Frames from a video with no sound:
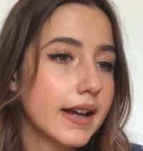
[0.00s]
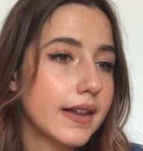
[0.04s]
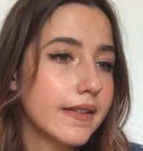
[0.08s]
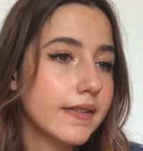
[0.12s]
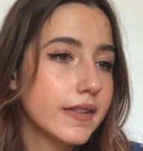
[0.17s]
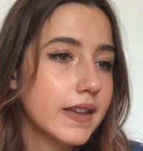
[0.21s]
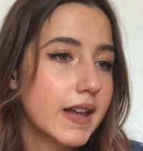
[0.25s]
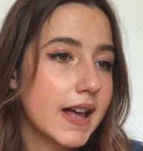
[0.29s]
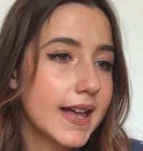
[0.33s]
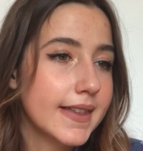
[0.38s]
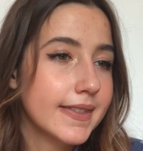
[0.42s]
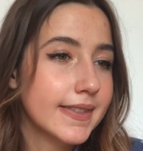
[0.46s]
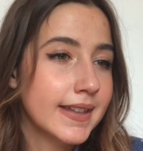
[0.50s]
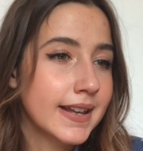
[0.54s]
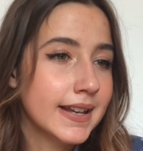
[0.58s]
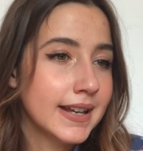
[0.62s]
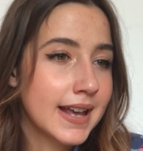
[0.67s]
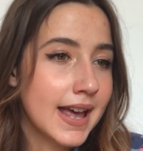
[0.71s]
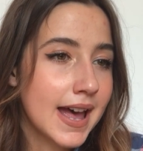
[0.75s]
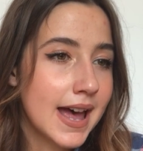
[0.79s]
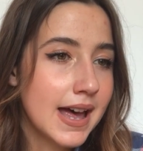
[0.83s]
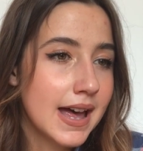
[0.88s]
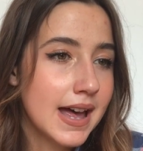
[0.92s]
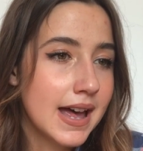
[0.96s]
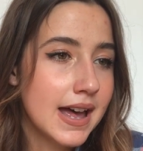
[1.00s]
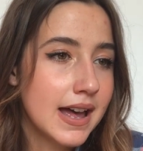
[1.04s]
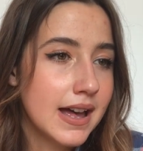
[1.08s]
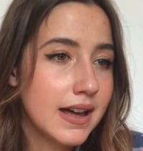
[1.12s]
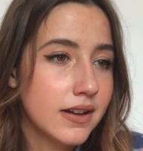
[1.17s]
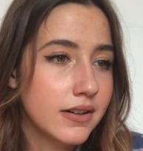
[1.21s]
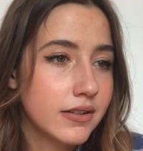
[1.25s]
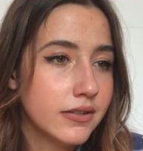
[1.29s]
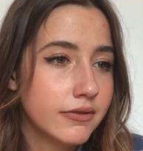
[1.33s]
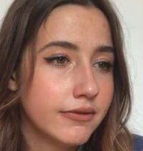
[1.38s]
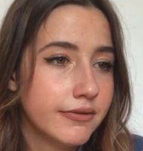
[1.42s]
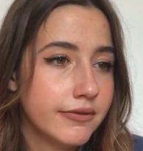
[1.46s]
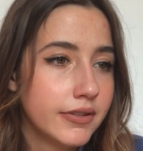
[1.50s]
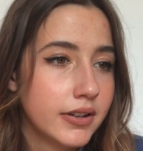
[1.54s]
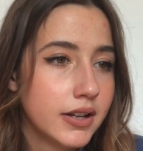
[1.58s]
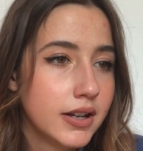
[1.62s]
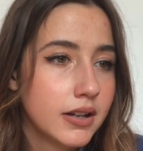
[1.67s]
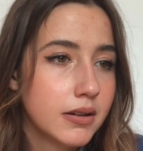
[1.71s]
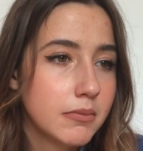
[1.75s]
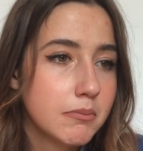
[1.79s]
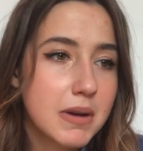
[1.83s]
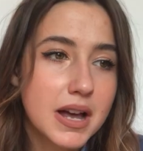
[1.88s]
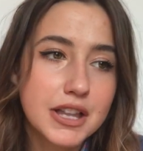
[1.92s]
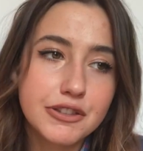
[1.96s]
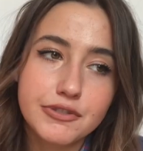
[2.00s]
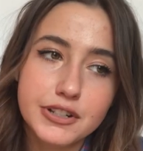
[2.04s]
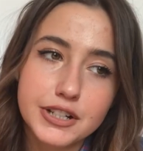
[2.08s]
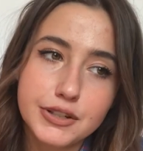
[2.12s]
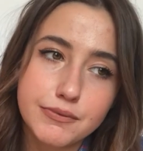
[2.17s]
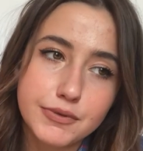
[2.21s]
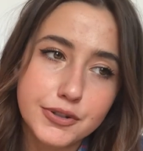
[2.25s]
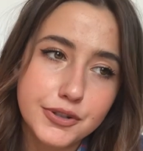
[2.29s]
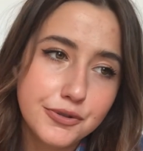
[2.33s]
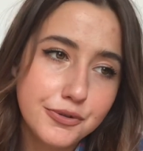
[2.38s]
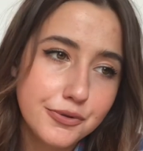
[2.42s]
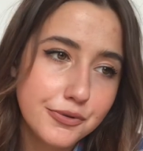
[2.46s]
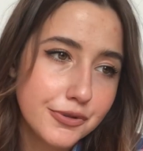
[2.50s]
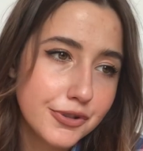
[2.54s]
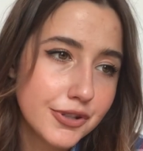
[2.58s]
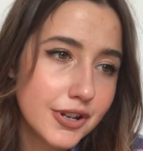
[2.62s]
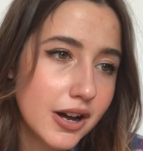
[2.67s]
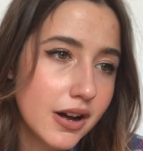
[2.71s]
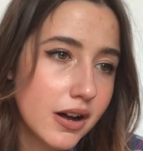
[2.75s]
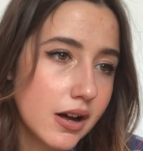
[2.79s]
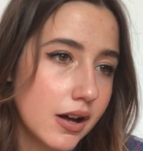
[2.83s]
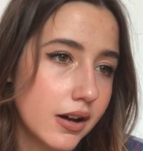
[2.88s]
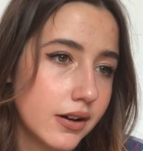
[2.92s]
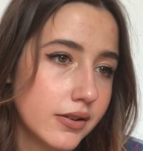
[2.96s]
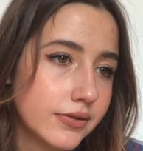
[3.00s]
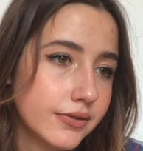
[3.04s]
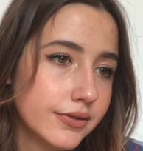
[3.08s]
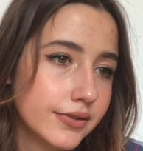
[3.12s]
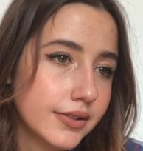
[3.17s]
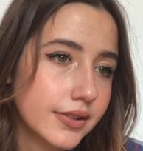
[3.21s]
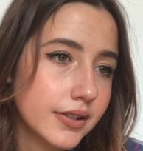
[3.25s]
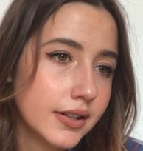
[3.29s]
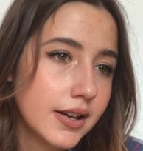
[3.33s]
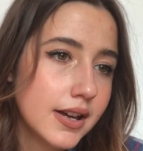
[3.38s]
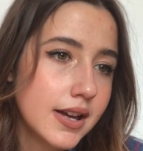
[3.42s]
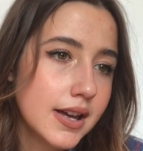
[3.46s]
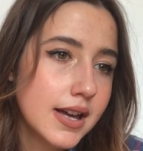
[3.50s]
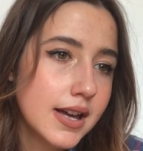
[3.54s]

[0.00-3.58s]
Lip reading: And then they have mattress was too soft.